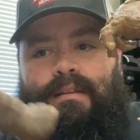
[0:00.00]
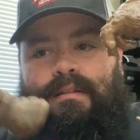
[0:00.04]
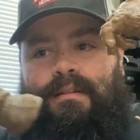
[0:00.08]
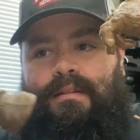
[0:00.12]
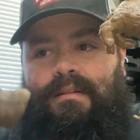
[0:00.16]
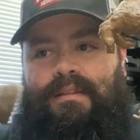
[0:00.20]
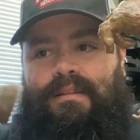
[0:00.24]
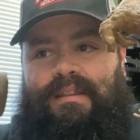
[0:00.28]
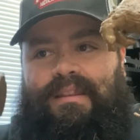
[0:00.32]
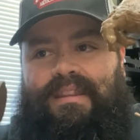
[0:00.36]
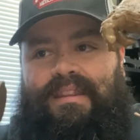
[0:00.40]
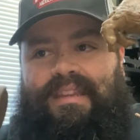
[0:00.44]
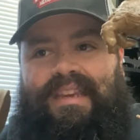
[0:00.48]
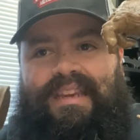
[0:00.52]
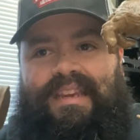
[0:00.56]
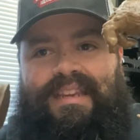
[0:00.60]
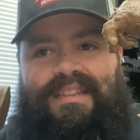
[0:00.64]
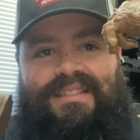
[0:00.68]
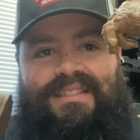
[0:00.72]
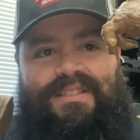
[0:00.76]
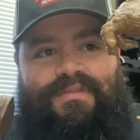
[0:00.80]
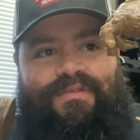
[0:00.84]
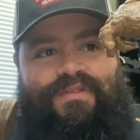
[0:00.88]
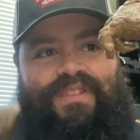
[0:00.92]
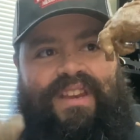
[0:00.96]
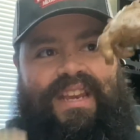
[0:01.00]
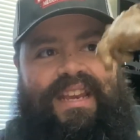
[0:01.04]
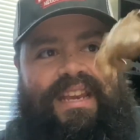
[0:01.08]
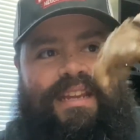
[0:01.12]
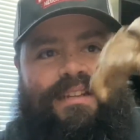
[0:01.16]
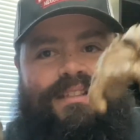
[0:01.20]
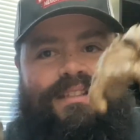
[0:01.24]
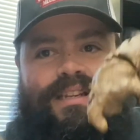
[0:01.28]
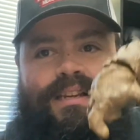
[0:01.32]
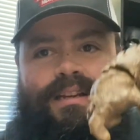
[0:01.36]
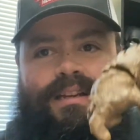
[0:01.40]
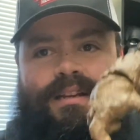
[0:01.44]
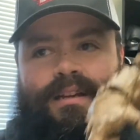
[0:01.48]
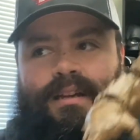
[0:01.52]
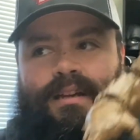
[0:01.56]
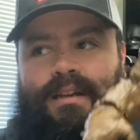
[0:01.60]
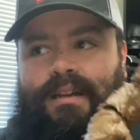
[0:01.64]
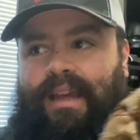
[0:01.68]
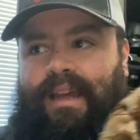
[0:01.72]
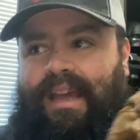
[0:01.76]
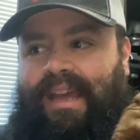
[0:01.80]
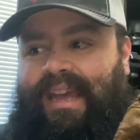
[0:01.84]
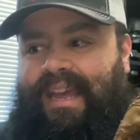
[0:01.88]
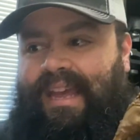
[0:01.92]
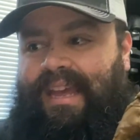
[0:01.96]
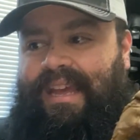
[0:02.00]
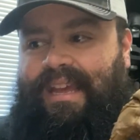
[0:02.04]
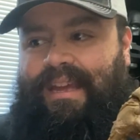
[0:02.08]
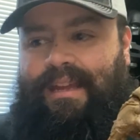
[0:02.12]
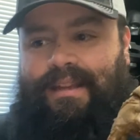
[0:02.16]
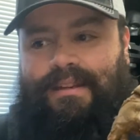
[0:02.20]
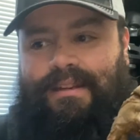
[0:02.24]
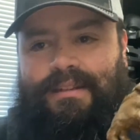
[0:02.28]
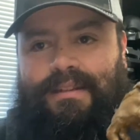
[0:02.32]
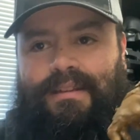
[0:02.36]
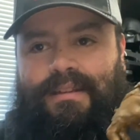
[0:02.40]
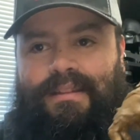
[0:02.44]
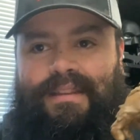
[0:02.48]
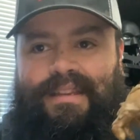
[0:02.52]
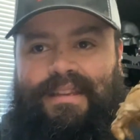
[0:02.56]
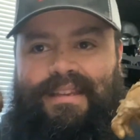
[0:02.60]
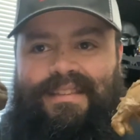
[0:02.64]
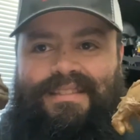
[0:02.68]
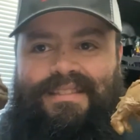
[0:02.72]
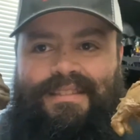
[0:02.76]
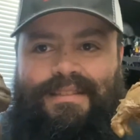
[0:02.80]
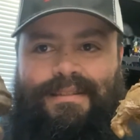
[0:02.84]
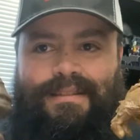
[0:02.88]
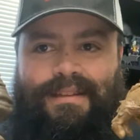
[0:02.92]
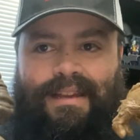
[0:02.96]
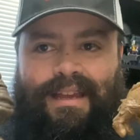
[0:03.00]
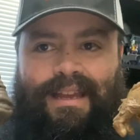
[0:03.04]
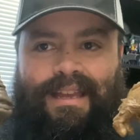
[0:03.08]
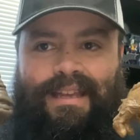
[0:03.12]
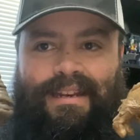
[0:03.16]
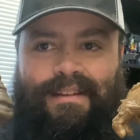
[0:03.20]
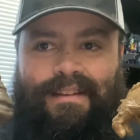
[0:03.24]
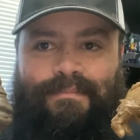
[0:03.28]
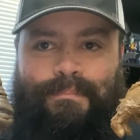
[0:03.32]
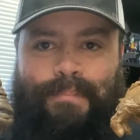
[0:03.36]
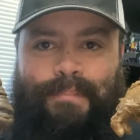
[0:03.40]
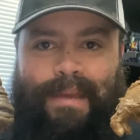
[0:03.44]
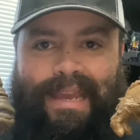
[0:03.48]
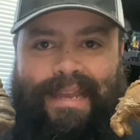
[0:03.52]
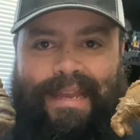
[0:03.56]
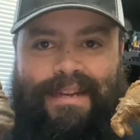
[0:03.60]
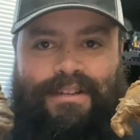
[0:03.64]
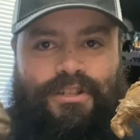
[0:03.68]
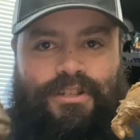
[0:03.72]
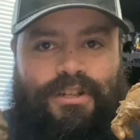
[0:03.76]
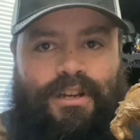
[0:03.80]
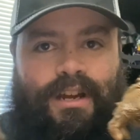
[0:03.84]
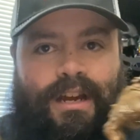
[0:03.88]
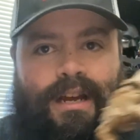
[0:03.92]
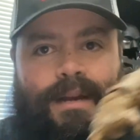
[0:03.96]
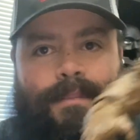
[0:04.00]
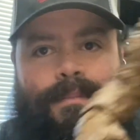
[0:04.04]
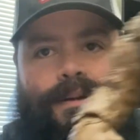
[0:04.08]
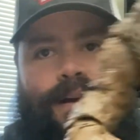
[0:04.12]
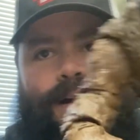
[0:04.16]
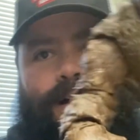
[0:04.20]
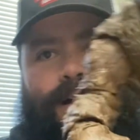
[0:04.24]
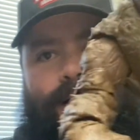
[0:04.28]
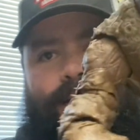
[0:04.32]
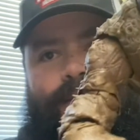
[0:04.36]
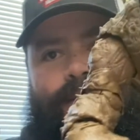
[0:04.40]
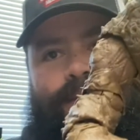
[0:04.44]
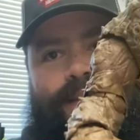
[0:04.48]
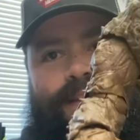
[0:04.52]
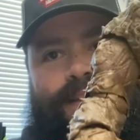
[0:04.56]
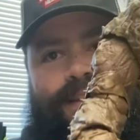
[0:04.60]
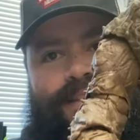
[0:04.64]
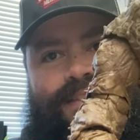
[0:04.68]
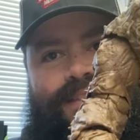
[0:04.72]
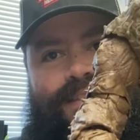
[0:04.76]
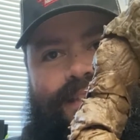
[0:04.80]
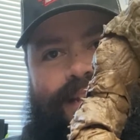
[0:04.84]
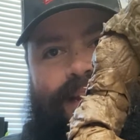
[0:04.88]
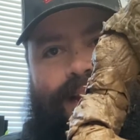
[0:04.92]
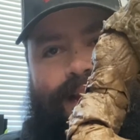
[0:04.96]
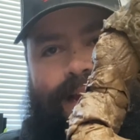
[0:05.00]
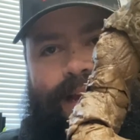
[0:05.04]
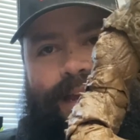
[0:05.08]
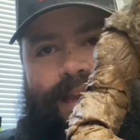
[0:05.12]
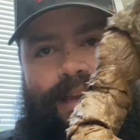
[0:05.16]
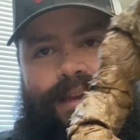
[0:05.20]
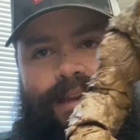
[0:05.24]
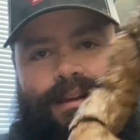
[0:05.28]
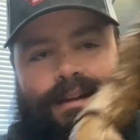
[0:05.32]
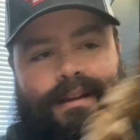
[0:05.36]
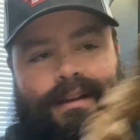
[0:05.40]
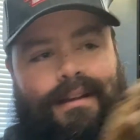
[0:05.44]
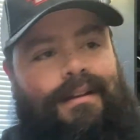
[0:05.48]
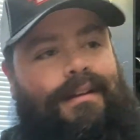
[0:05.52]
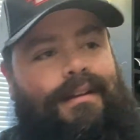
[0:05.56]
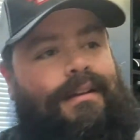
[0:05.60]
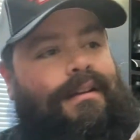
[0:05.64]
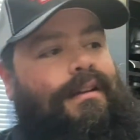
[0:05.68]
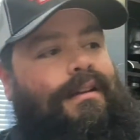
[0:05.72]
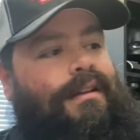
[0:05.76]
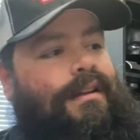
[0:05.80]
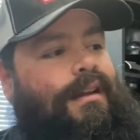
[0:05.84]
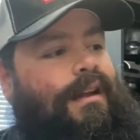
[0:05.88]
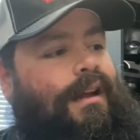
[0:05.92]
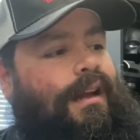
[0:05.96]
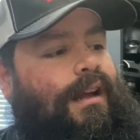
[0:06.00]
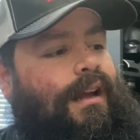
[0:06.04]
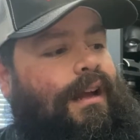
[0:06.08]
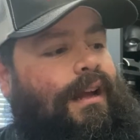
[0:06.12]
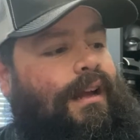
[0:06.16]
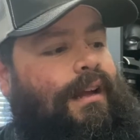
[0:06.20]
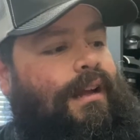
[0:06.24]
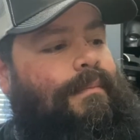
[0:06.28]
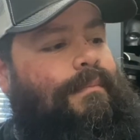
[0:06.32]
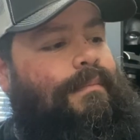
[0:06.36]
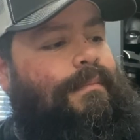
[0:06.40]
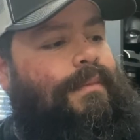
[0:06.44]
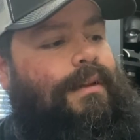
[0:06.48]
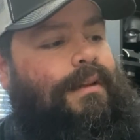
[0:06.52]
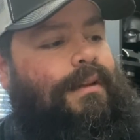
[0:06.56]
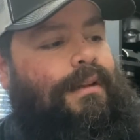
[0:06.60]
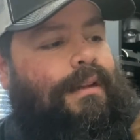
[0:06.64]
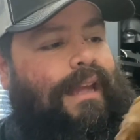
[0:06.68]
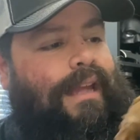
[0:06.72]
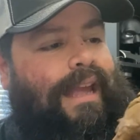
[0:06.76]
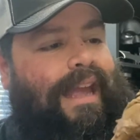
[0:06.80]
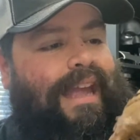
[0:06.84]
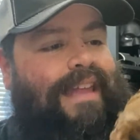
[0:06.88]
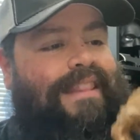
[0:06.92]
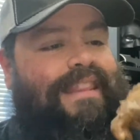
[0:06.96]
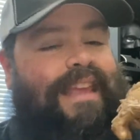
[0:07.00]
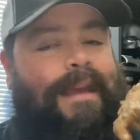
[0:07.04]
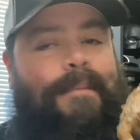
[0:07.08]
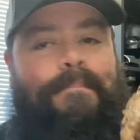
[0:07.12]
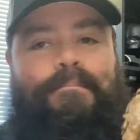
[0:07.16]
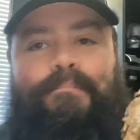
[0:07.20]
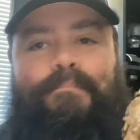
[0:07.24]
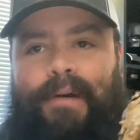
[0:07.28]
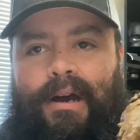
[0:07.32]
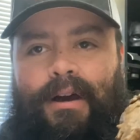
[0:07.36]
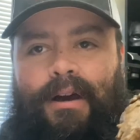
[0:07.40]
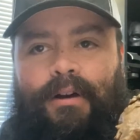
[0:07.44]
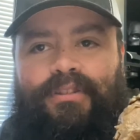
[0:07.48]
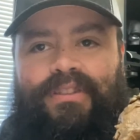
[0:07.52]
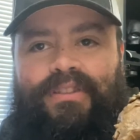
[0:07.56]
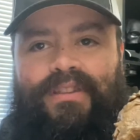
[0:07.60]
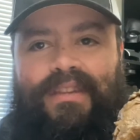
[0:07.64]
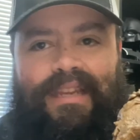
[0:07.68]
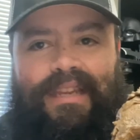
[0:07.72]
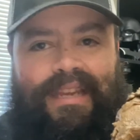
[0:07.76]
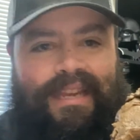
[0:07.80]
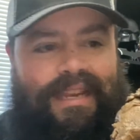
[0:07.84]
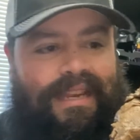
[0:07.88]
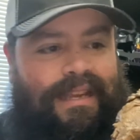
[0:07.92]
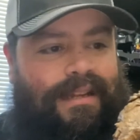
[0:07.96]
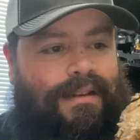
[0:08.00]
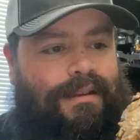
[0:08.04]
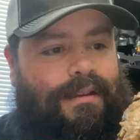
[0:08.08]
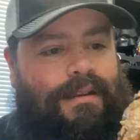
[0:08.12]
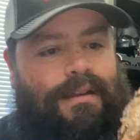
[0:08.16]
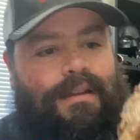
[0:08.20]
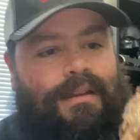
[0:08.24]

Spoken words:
these feet and this kind of paint job on this guy. And they both need